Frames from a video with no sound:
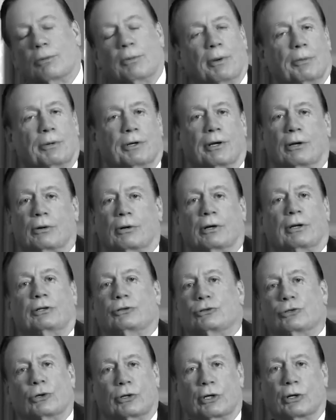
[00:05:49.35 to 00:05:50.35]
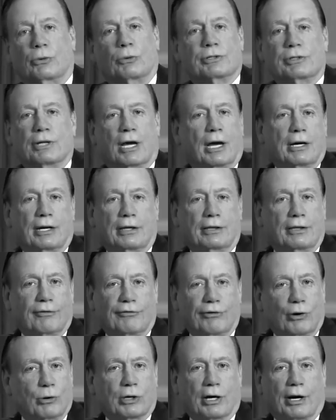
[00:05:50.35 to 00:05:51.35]
Now remember, Julia was not in the
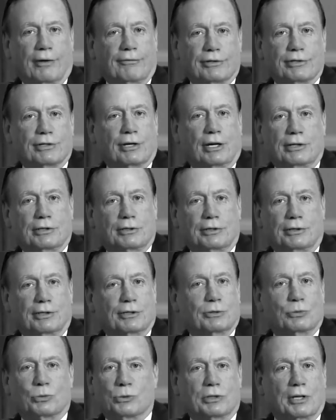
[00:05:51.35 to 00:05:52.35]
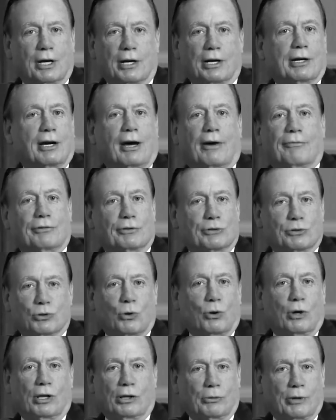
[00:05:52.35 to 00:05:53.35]
phone conversation. This was not a conference
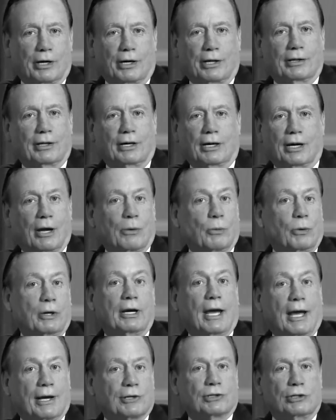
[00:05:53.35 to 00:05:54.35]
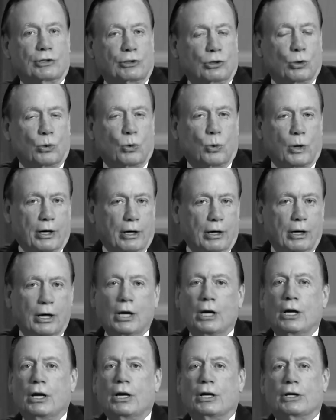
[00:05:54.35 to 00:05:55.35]
call or anything. We actually knew where
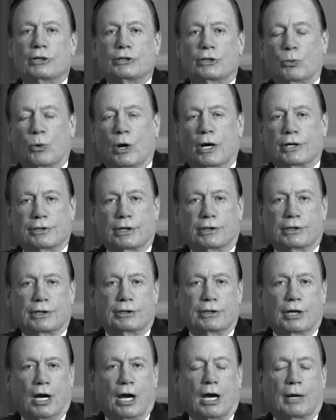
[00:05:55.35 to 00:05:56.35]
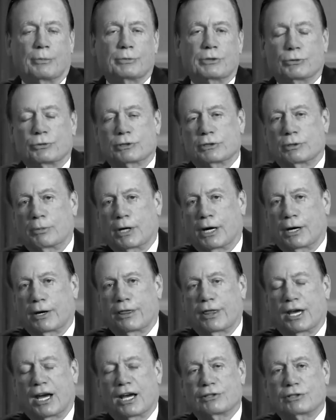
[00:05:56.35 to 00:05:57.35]
she was at the time. She was about a
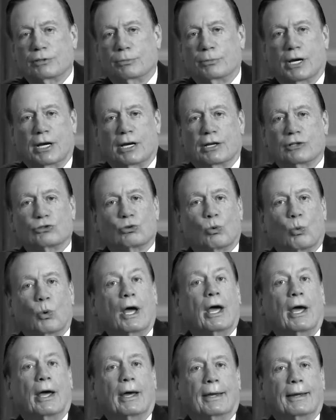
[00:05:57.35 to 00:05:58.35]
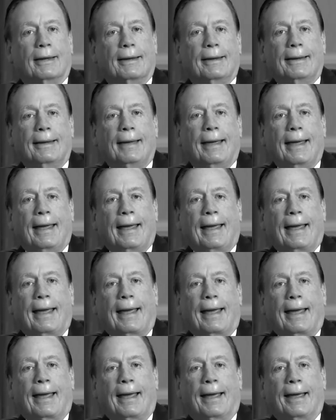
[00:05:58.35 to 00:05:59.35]
thousand miles away.
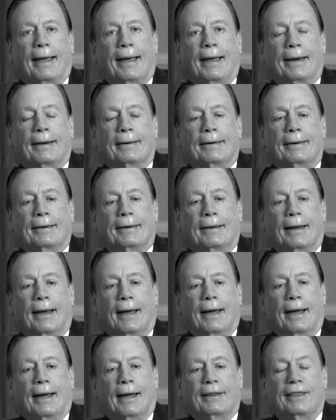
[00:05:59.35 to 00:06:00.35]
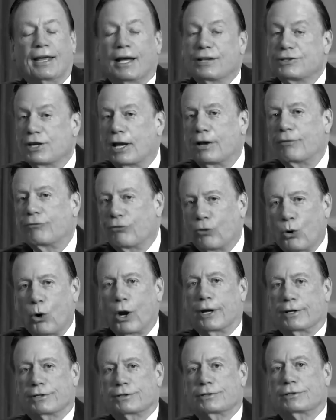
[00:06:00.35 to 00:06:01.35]
And uh, that same
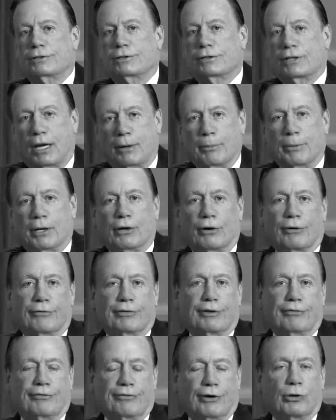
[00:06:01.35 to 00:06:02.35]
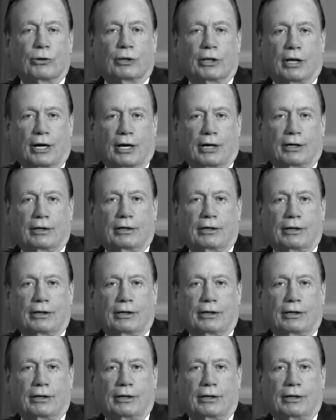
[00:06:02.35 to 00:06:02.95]
voice came in over the phone line.